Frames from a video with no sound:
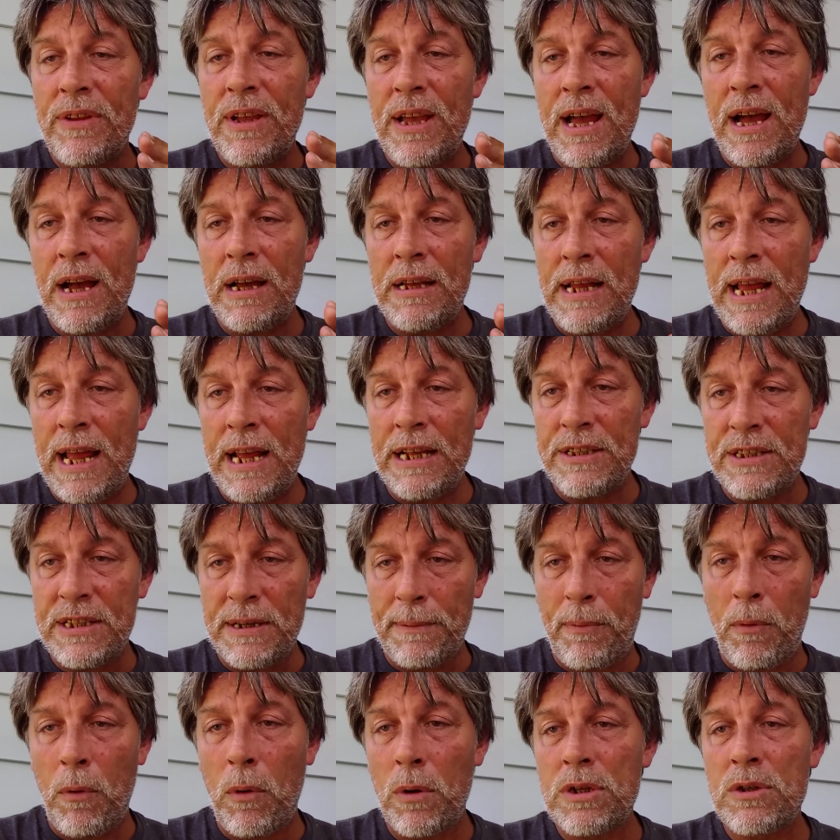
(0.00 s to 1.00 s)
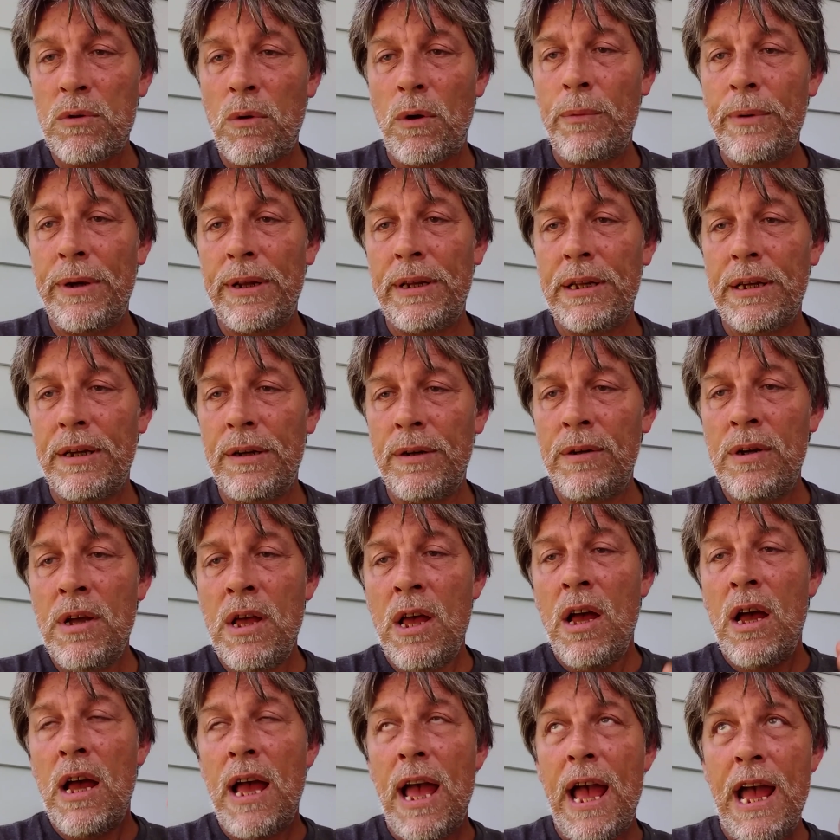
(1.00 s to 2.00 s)
and supports what we do.
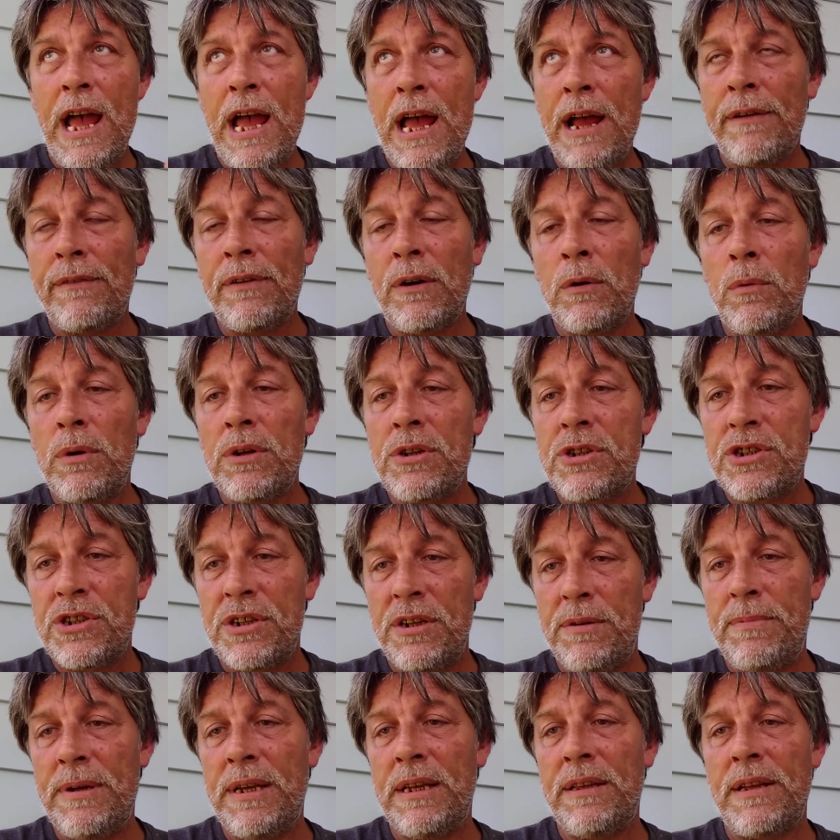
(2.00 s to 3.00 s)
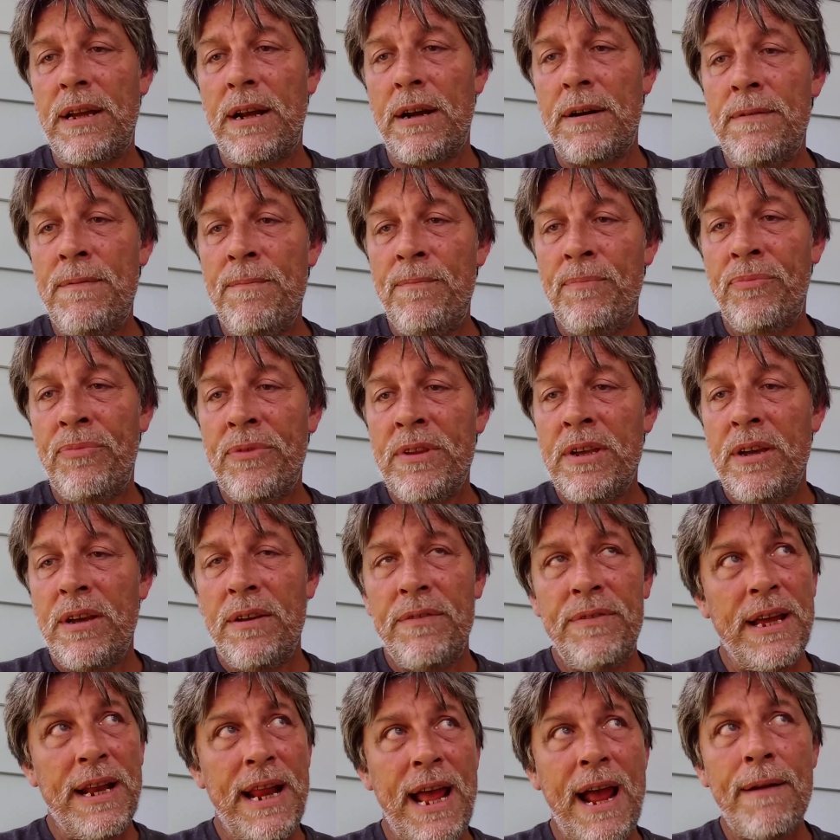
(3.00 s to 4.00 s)
Everyone should be there.
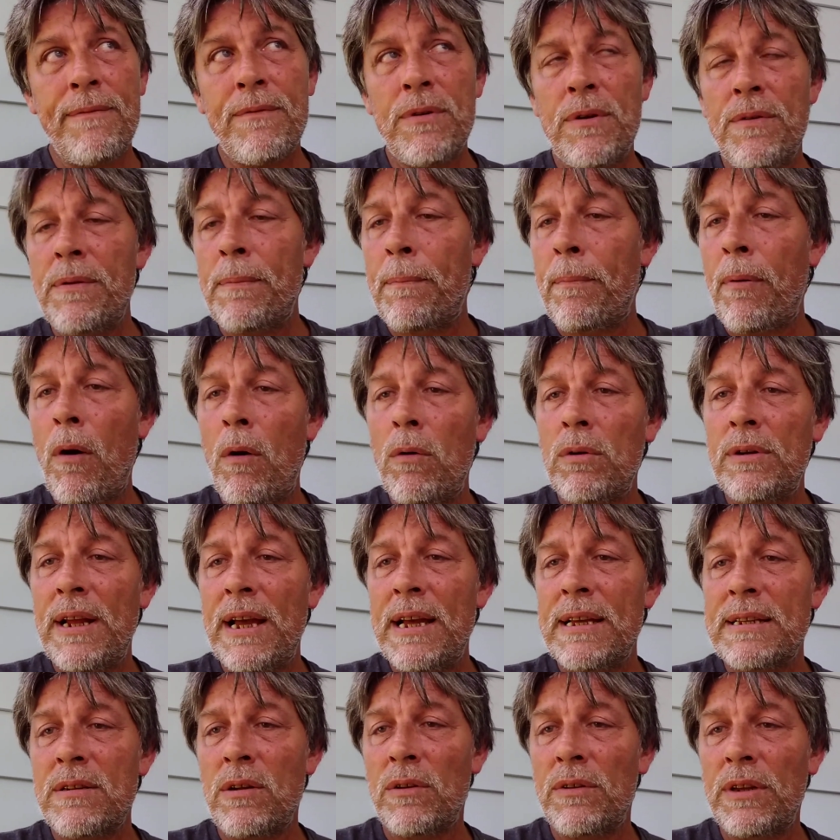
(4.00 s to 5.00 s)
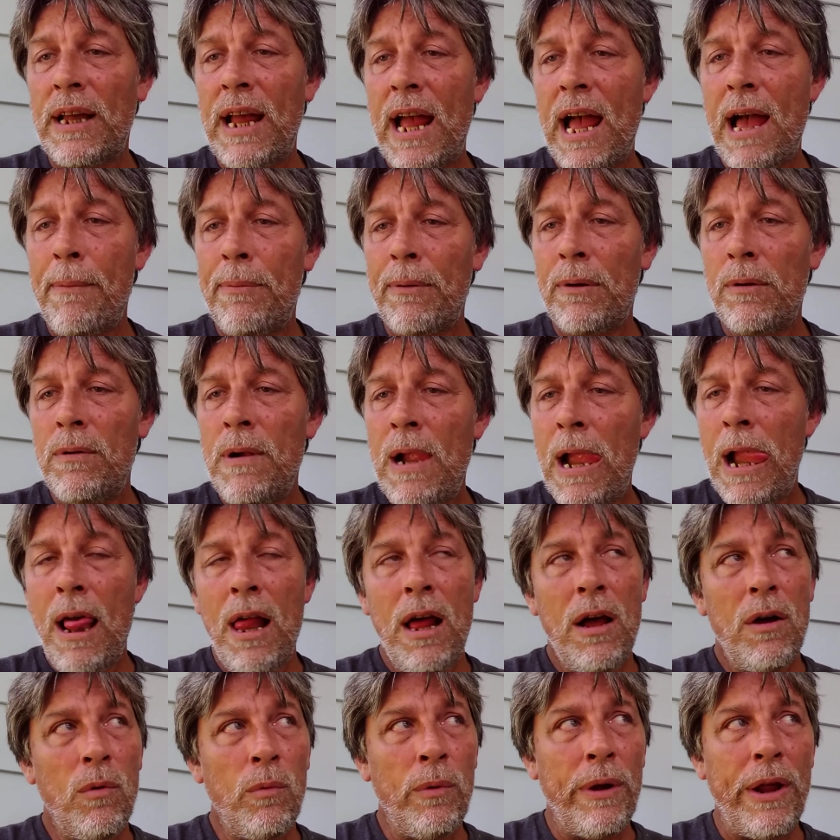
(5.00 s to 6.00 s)
Then after the protest on the Capitol,
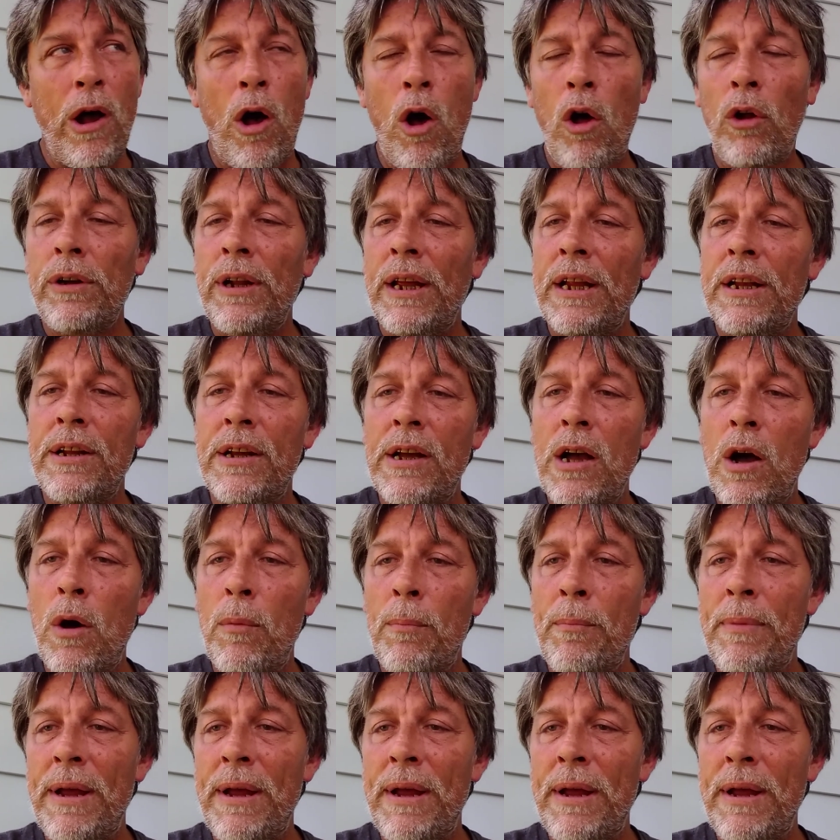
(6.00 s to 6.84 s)
we all need to go